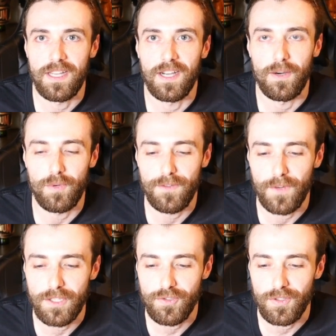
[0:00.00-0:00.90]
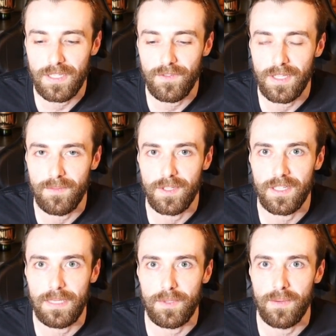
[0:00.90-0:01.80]
what advice would you give to them to
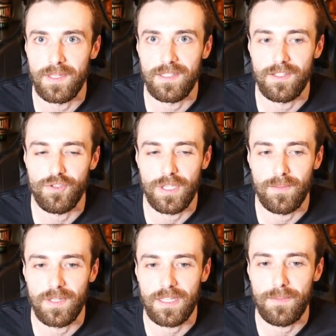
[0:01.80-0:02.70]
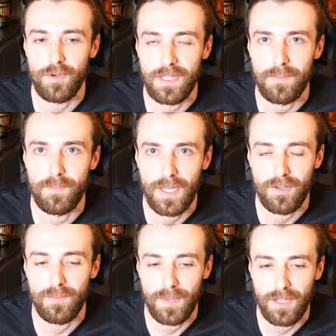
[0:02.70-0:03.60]
keep coming into the gym and to keep on getting better
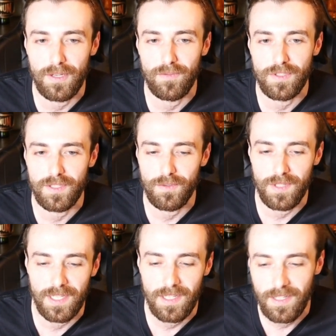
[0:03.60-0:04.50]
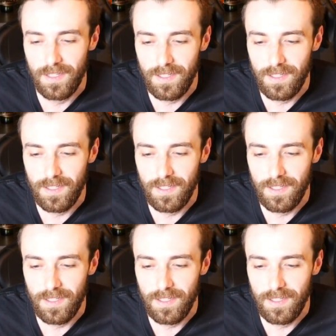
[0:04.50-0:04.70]
and better every single day?